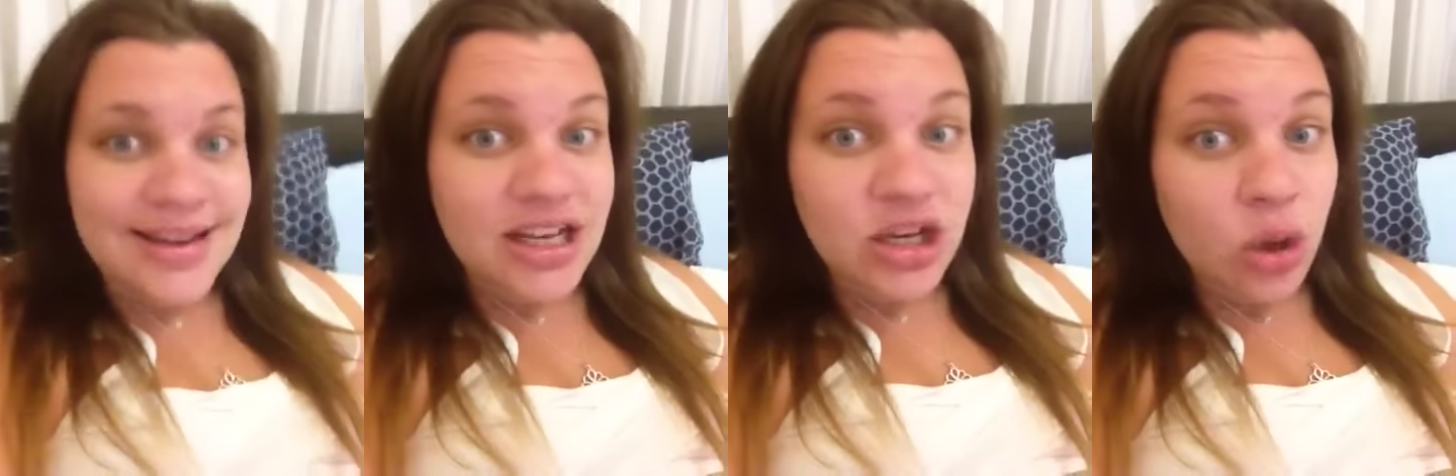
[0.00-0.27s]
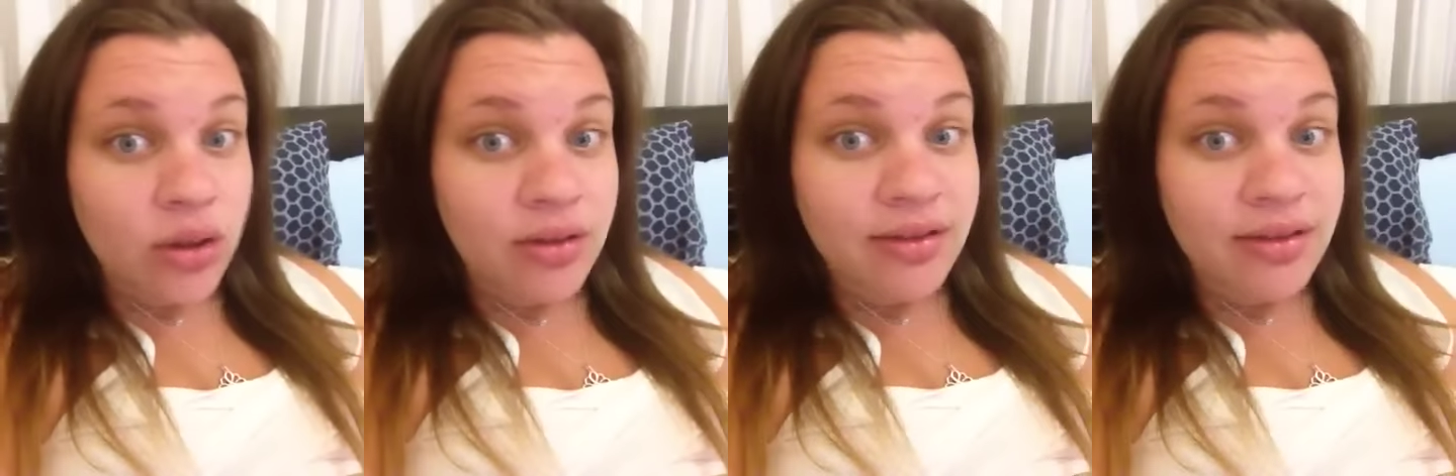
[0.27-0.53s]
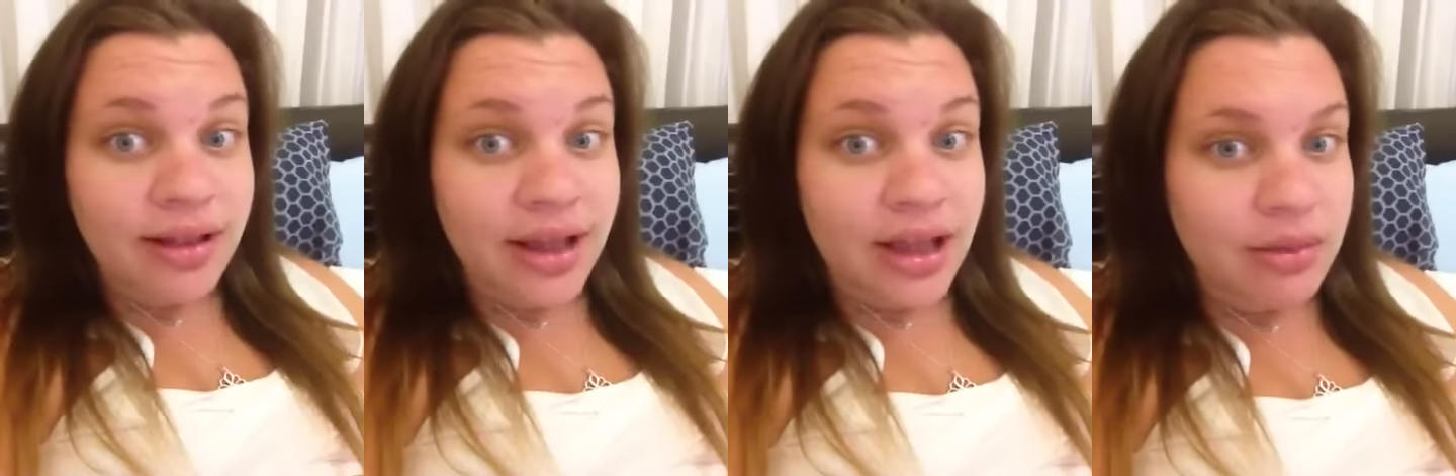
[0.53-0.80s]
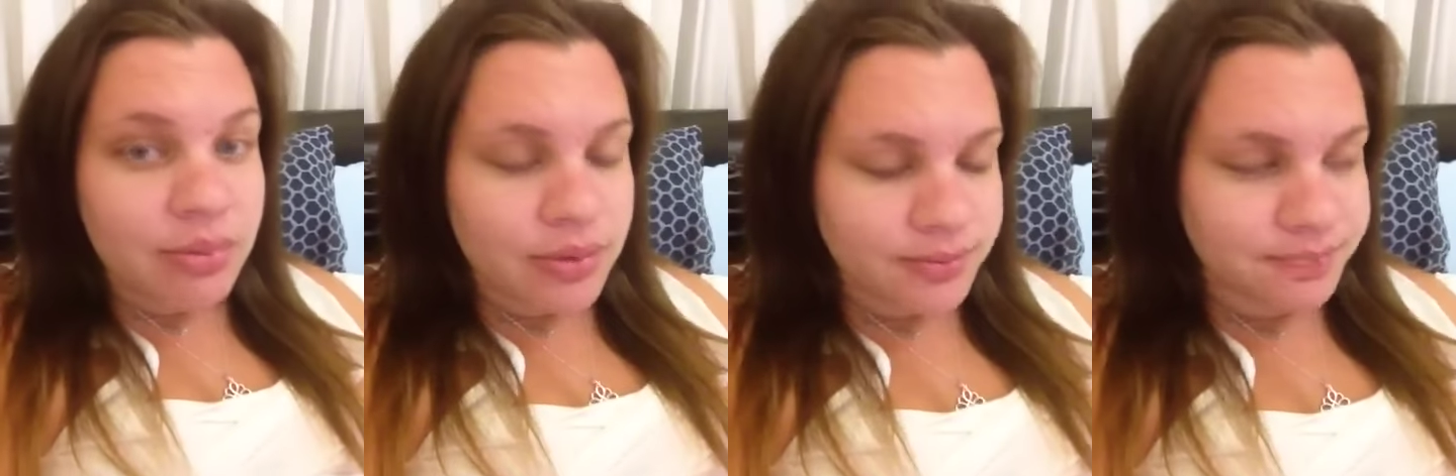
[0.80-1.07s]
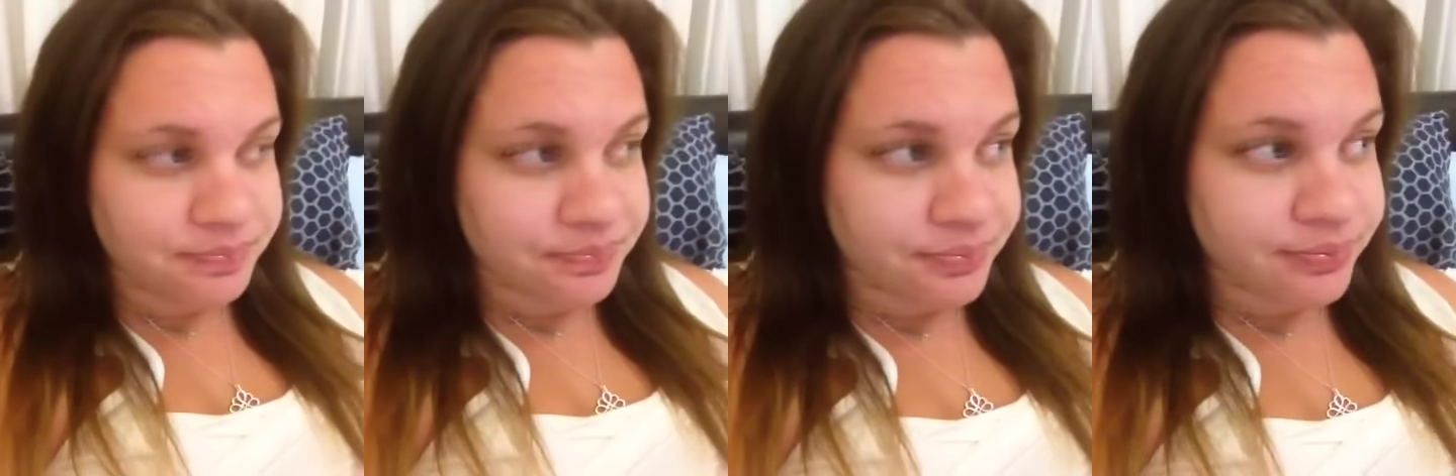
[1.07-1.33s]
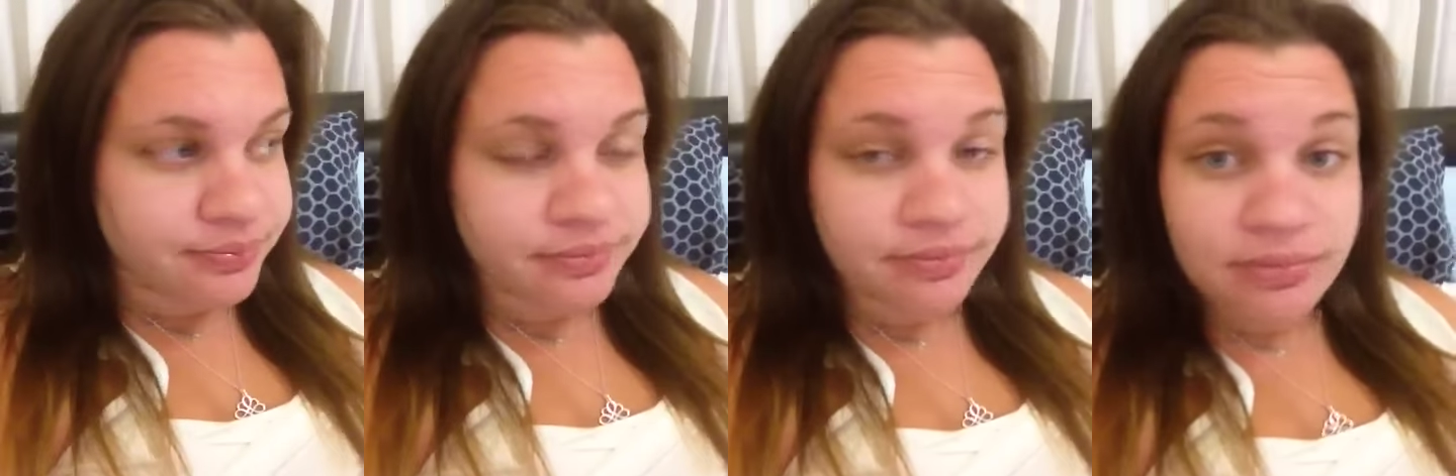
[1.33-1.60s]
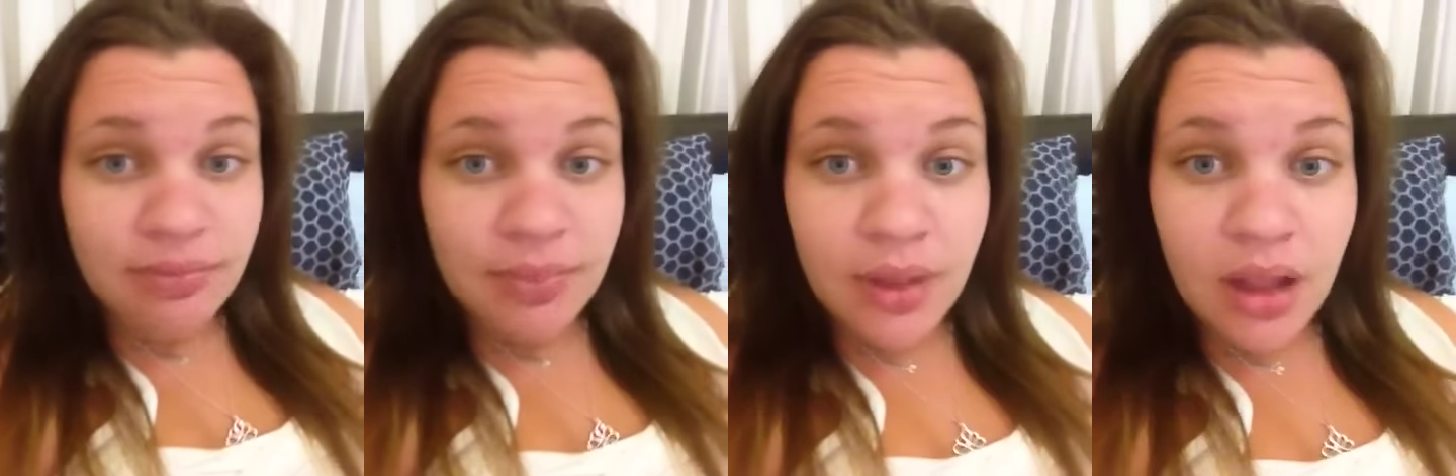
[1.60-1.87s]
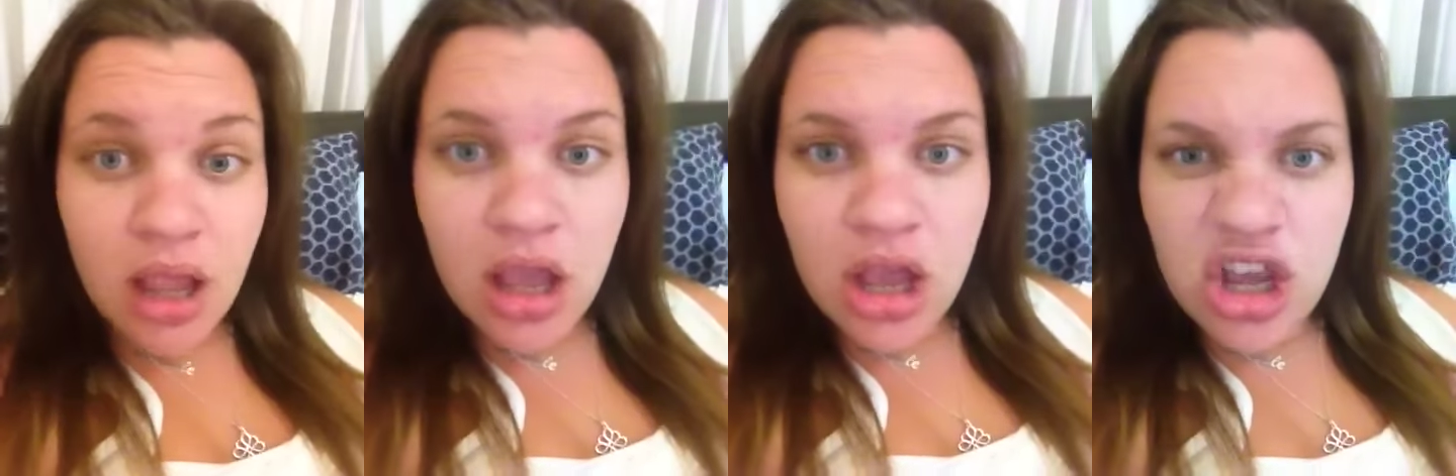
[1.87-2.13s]
did not sleep.
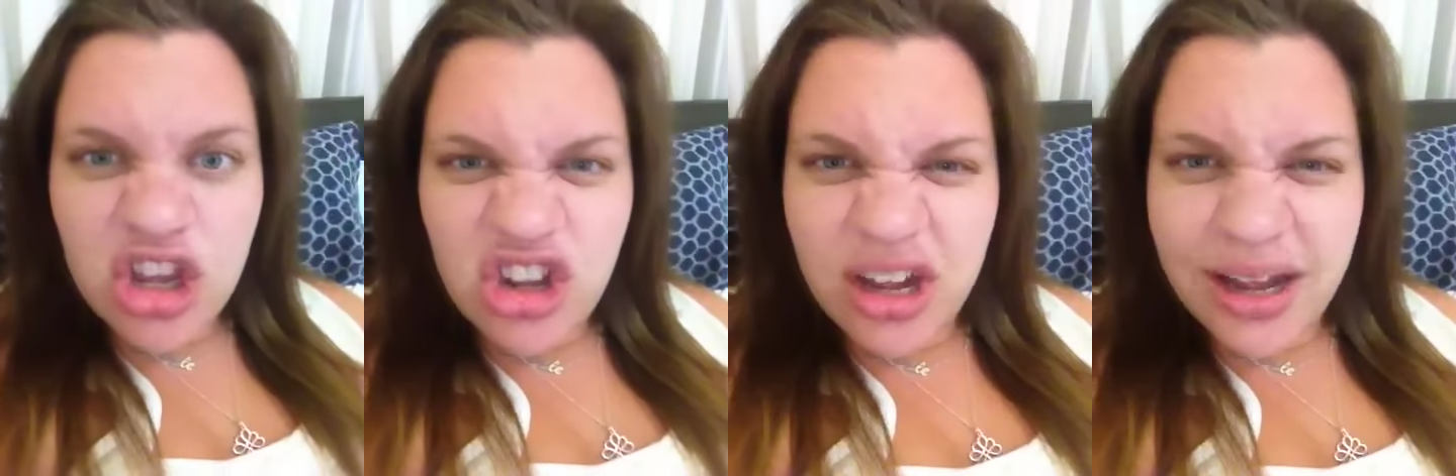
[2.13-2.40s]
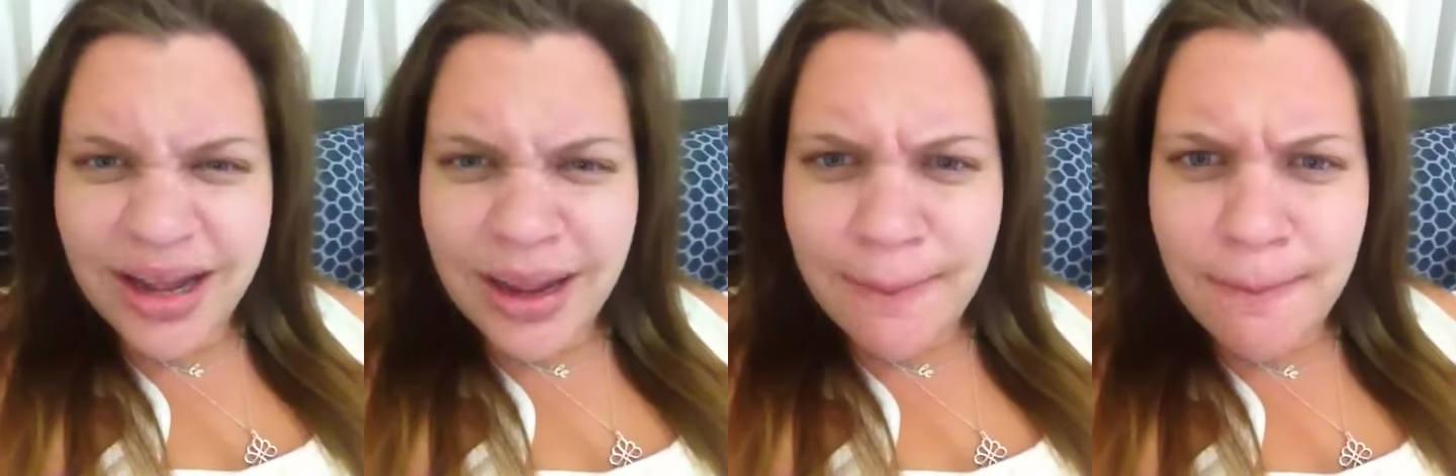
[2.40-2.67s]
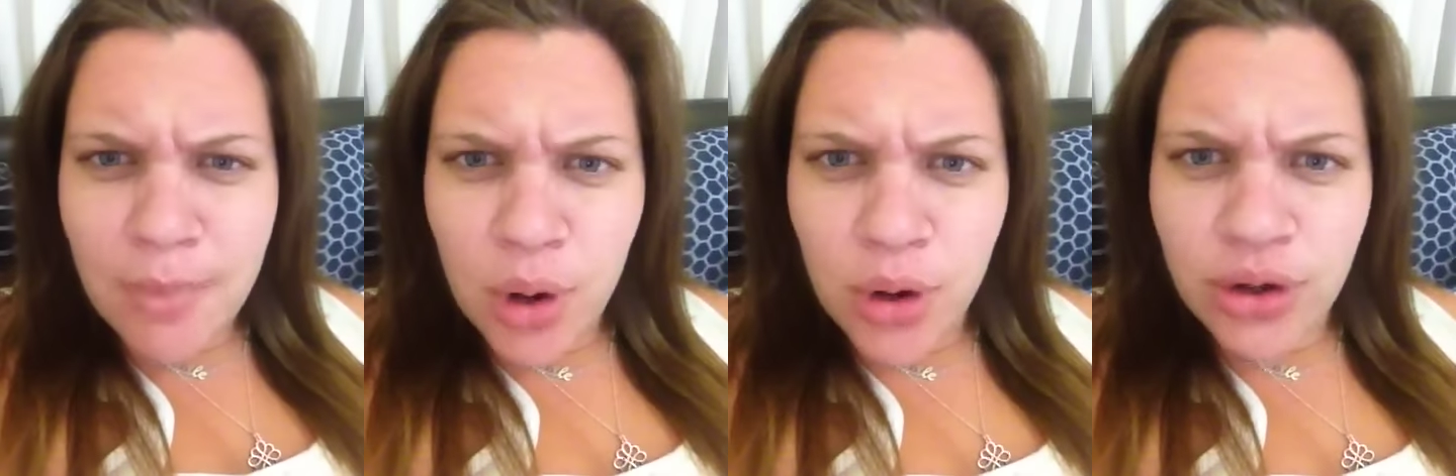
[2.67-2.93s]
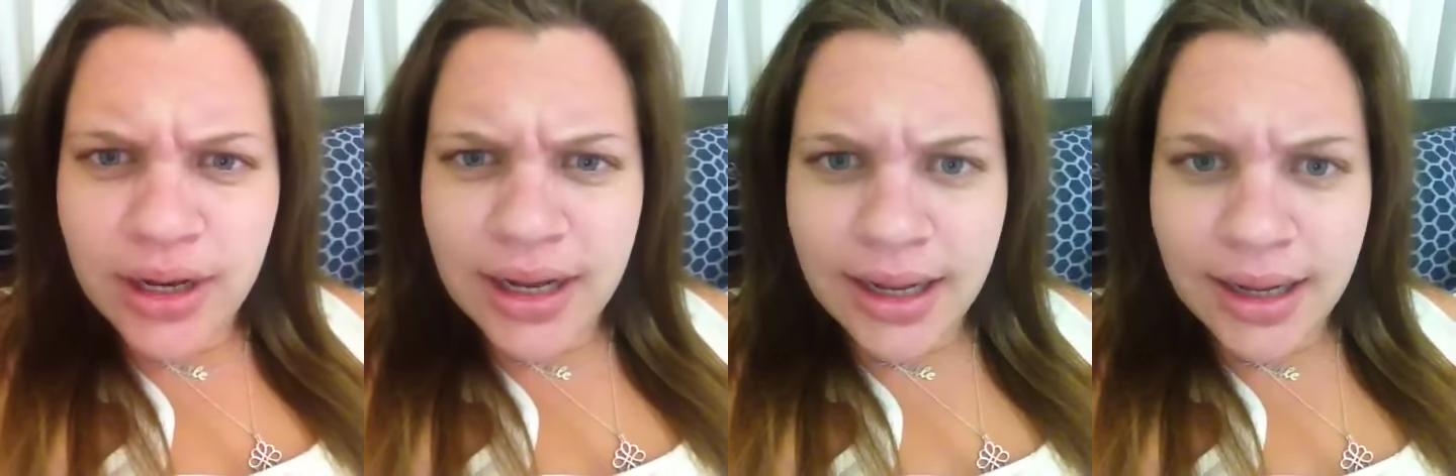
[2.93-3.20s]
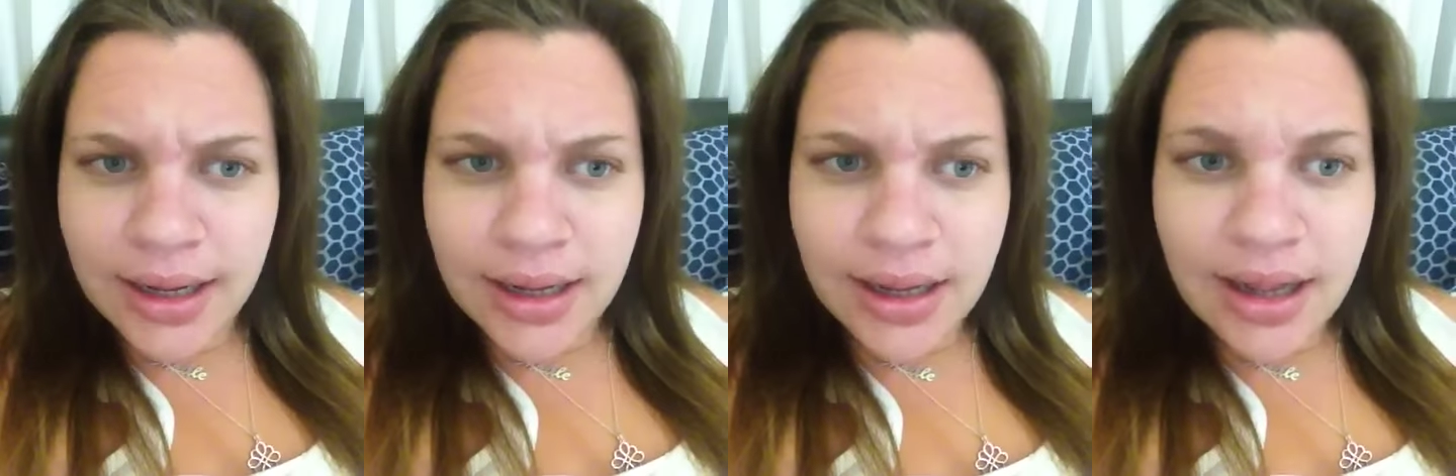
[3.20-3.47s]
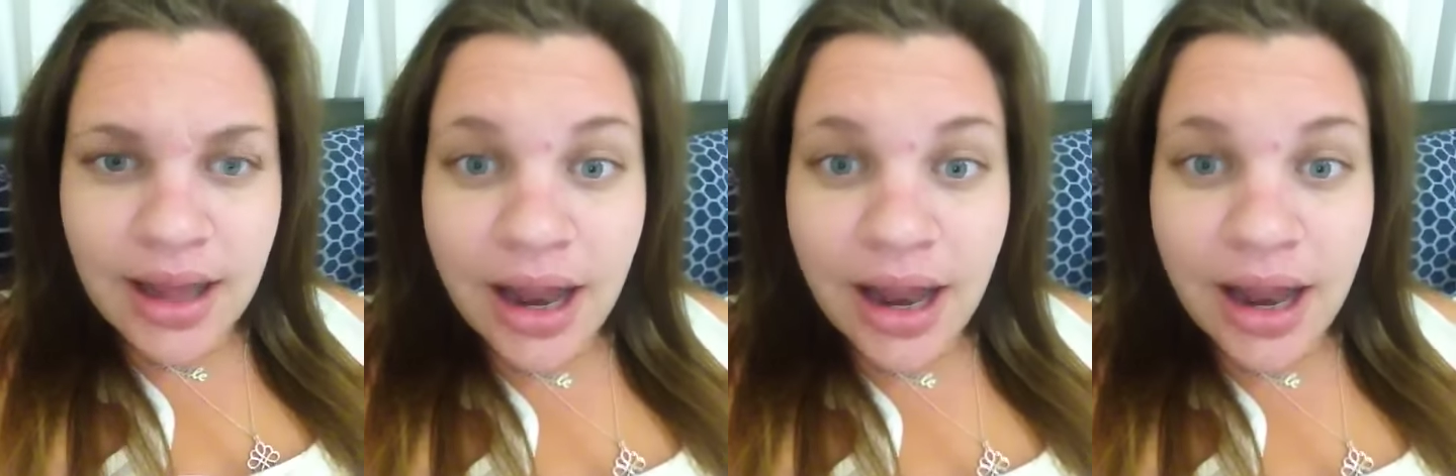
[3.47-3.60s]
You hear moaning.